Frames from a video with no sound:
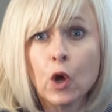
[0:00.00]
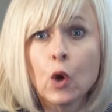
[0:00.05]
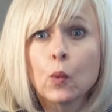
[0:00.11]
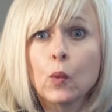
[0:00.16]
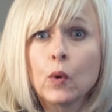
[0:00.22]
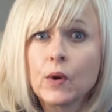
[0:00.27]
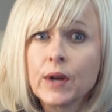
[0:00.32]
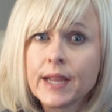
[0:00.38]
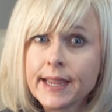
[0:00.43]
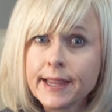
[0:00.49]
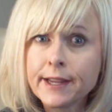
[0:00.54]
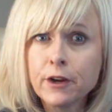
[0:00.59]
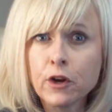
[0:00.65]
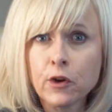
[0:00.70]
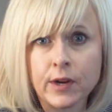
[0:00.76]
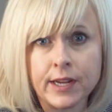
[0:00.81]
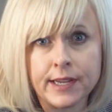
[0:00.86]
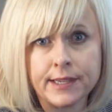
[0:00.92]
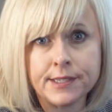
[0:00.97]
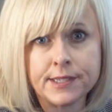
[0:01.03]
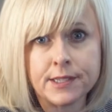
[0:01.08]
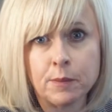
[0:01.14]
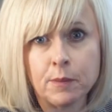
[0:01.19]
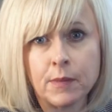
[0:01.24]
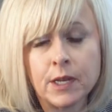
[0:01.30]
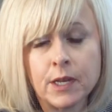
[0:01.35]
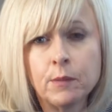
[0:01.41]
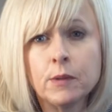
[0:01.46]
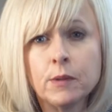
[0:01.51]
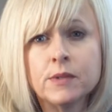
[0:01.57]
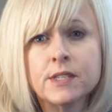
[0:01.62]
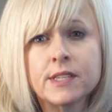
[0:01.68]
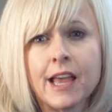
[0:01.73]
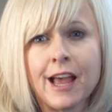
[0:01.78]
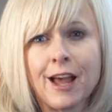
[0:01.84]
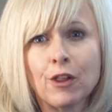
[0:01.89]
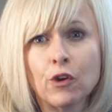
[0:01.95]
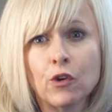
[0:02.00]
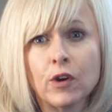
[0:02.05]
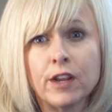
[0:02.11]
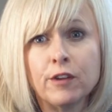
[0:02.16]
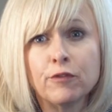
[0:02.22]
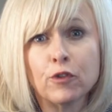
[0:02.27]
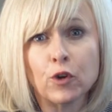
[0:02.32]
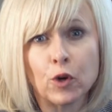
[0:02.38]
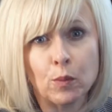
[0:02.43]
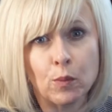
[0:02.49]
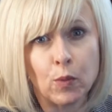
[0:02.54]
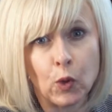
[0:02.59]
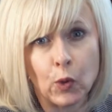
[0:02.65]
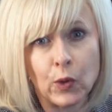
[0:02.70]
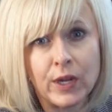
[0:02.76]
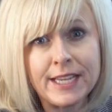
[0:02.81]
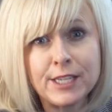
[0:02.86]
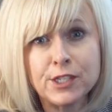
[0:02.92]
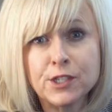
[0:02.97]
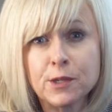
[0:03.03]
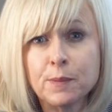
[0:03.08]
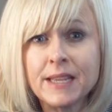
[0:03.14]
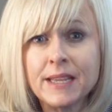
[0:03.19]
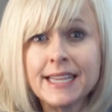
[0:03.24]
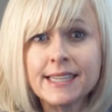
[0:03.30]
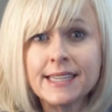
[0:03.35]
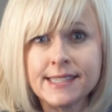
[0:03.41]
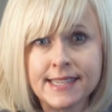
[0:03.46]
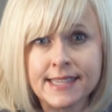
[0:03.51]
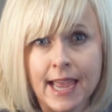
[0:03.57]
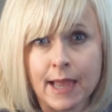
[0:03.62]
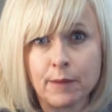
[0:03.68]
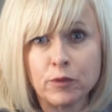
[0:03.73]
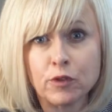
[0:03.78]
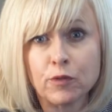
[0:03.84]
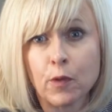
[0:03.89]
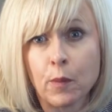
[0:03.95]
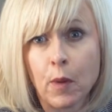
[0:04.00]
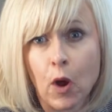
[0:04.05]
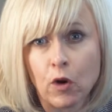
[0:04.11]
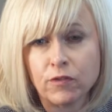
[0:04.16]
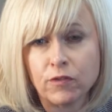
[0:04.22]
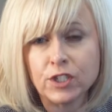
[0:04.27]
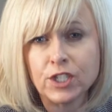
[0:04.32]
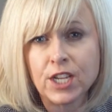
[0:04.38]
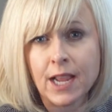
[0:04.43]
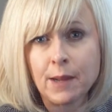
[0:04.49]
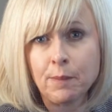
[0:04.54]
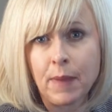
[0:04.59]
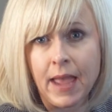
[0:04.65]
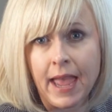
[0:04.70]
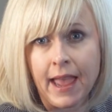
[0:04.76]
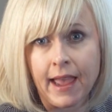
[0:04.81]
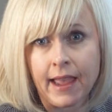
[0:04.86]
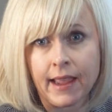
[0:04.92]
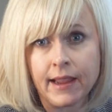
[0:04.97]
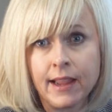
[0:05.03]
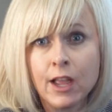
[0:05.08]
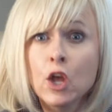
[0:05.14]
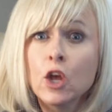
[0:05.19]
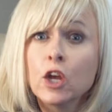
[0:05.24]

will increase the minimum salary for employees to be exempt from overtime pay